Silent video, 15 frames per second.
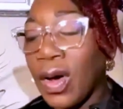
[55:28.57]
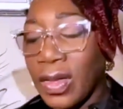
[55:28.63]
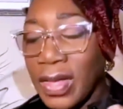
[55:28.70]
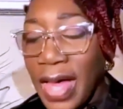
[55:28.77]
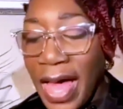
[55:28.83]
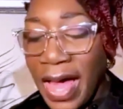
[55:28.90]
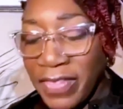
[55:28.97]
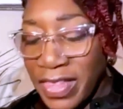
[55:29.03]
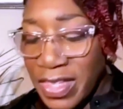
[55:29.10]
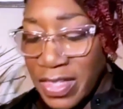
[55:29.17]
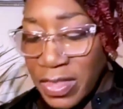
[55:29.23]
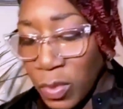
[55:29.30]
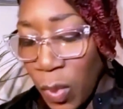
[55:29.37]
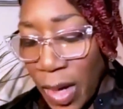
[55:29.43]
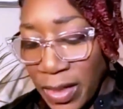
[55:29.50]
having this
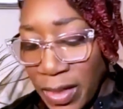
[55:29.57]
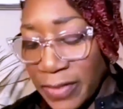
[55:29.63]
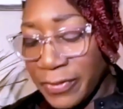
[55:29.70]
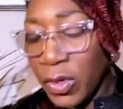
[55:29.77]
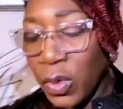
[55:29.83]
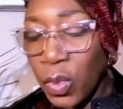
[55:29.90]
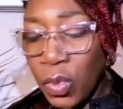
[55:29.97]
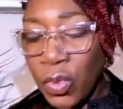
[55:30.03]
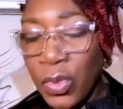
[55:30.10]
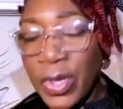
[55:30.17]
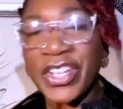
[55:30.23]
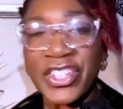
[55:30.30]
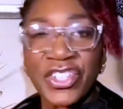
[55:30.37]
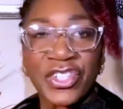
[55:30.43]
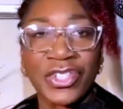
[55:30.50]
wonderful,
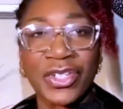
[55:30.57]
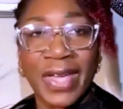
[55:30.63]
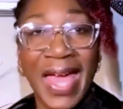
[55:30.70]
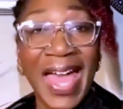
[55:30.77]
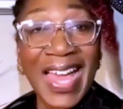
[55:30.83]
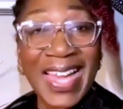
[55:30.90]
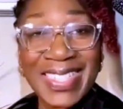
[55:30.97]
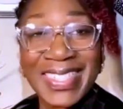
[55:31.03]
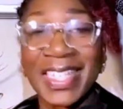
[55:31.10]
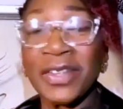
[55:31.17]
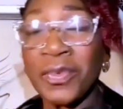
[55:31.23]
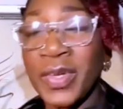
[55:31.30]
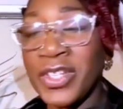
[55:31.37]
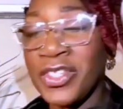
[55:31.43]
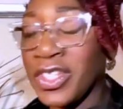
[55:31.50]
rich and
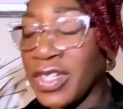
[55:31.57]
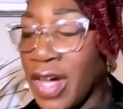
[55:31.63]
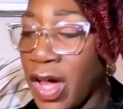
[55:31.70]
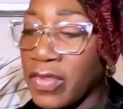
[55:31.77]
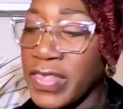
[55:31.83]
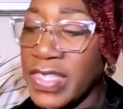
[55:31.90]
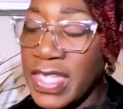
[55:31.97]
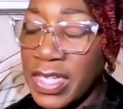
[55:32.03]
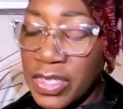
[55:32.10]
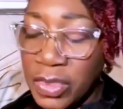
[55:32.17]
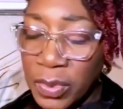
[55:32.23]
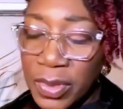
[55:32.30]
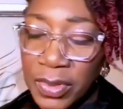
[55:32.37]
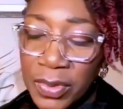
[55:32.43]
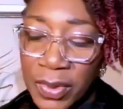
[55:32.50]
enriching conversation with you,